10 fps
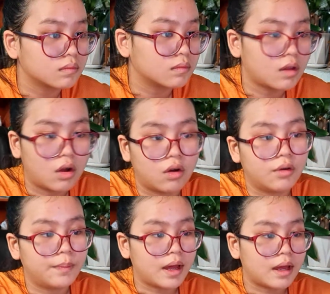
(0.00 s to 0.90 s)

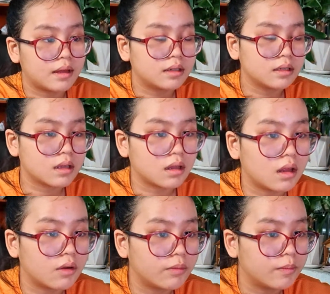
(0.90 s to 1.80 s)
No, but I'm just
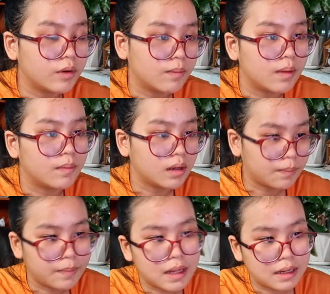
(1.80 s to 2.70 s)
gonna remember
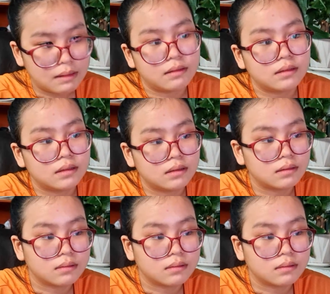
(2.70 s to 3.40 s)
the meanings.